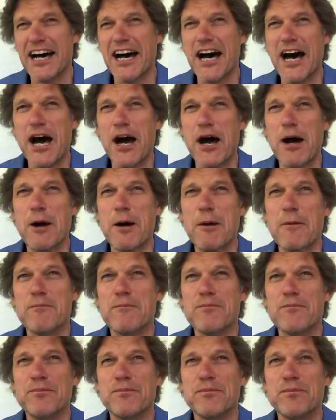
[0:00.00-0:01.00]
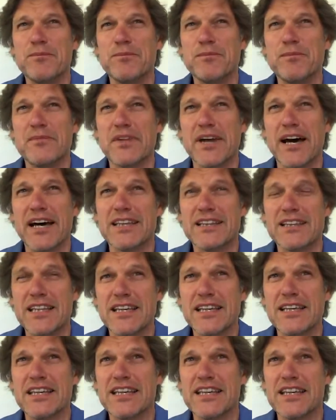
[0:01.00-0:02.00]
I
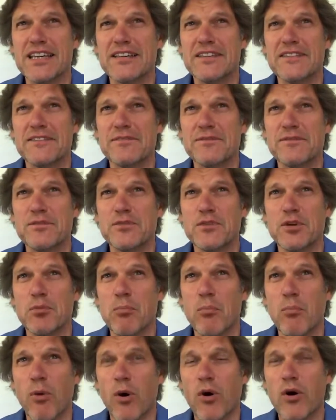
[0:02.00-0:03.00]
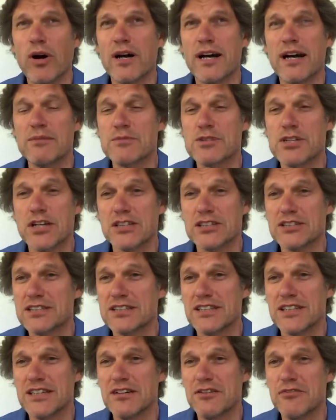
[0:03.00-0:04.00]
think the more I'm
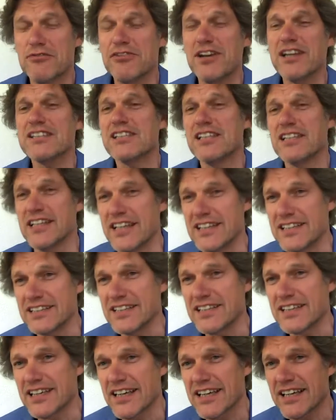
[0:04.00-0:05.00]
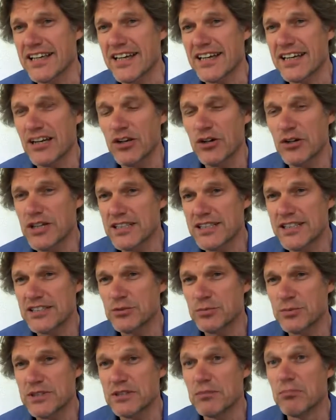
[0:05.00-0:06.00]
just fascinating, and I look at
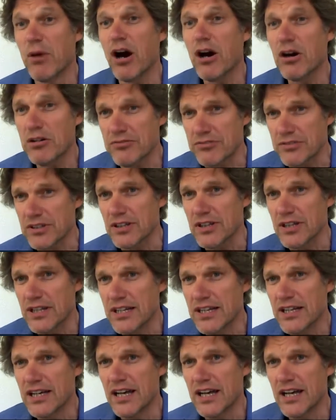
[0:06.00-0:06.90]
it with marvel,